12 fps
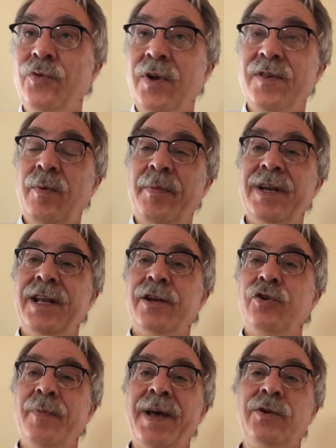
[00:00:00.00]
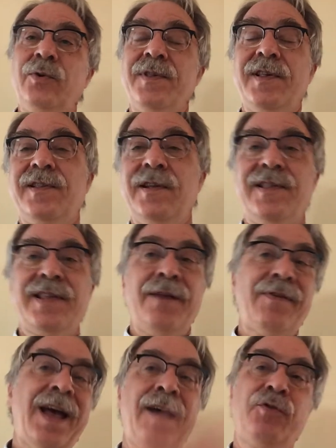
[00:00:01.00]
for us when we need a new medical assistant, instead
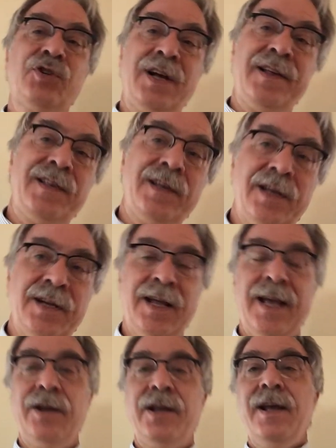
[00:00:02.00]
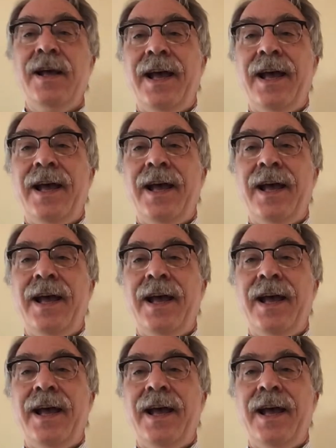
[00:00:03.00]
of advertising in and,